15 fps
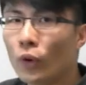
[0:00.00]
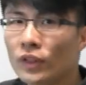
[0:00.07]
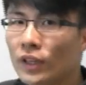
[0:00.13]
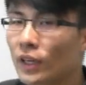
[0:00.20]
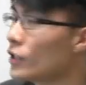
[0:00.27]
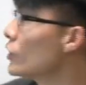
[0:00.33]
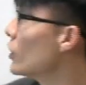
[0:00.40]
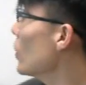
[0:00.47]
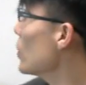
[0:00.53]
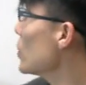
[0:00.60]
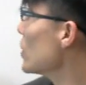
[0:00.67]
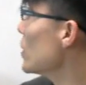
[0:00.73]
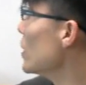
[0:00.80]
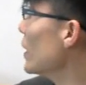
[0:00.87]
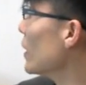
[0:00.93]
point that I
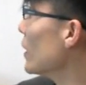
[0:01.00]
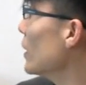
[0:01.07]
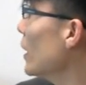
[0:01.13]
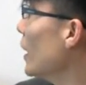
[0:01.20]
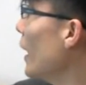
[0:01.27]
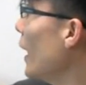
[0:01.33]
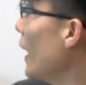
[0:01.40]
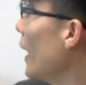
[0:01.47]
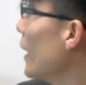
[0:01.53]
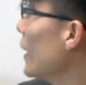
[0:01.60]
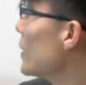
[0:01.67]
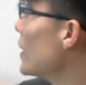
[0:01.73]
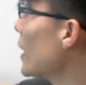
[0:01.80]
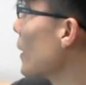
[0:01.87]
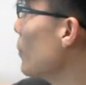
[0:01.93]
chose is here,
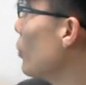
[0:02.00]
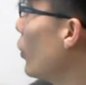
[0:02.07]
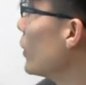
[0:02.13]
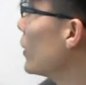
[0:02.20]
and the second